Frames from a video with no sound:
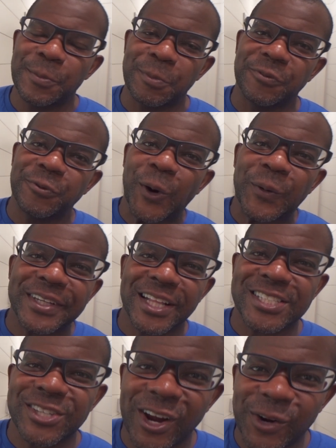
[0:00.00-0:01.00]
Before we
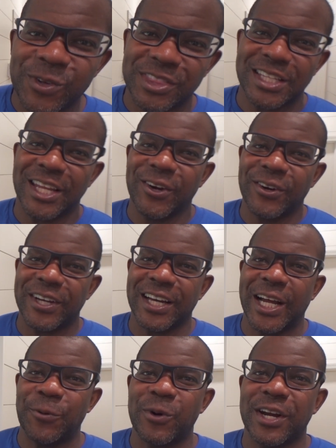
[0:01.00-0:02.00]
get started with the nail
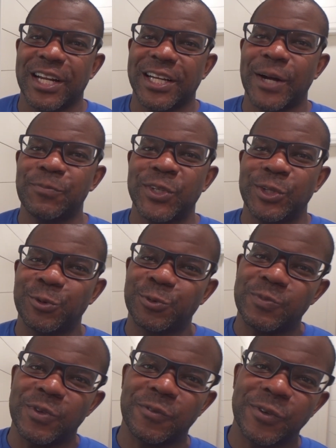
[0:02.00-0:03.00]
gun, I wanted to come to you
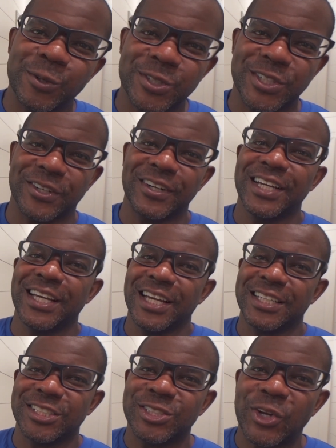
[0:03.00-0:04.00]
from the future
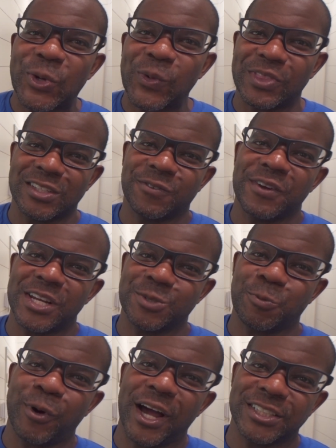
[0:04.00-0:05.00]
and show you what this
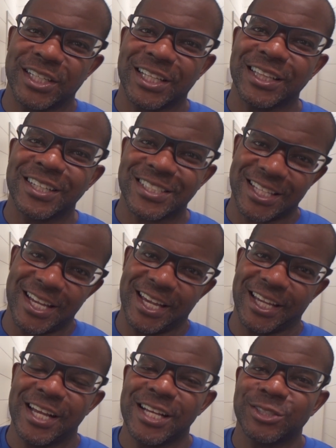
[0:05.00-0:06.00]
finished project looks
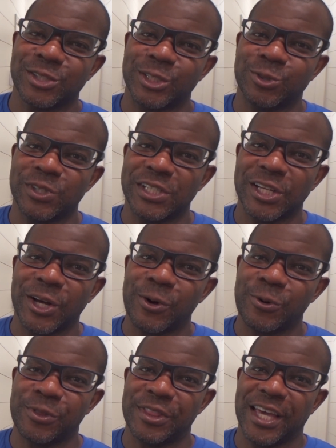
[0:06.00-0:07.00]
like so that you can
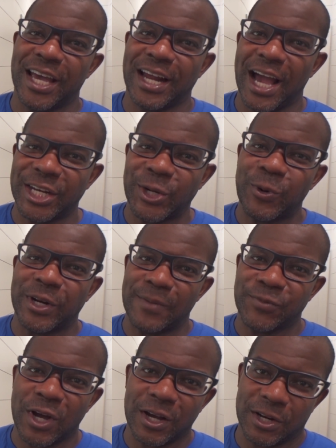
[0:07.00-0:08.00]
know that I know what
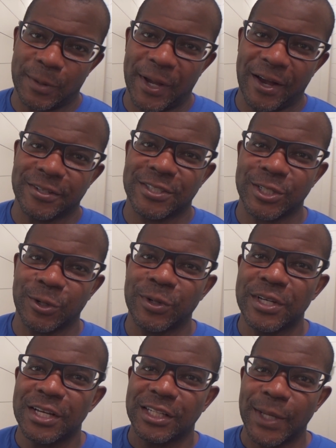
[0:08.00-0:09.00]
I'm talking about.
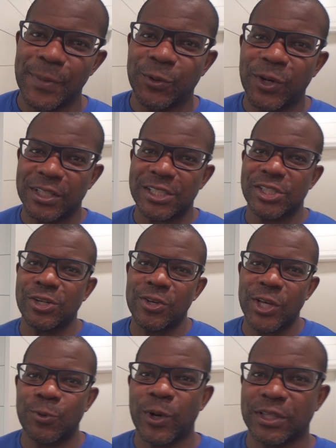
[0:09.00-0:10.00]
So let me quickly show
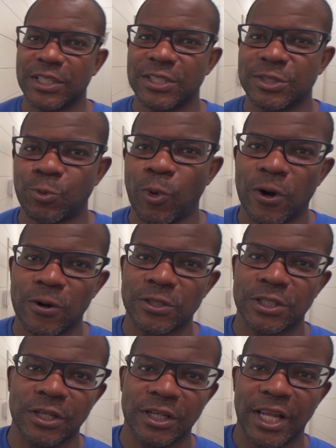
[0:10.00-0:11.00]
you what these
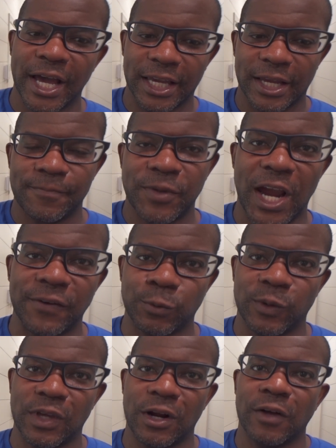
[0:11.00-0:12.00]
walls look like after
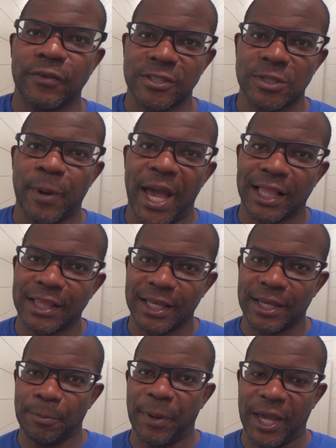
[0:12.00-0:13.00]
we've done all of our
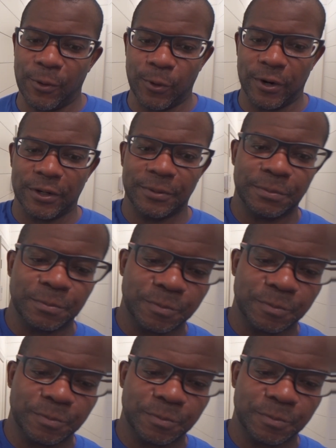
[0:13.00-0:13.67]
spackling and paint work.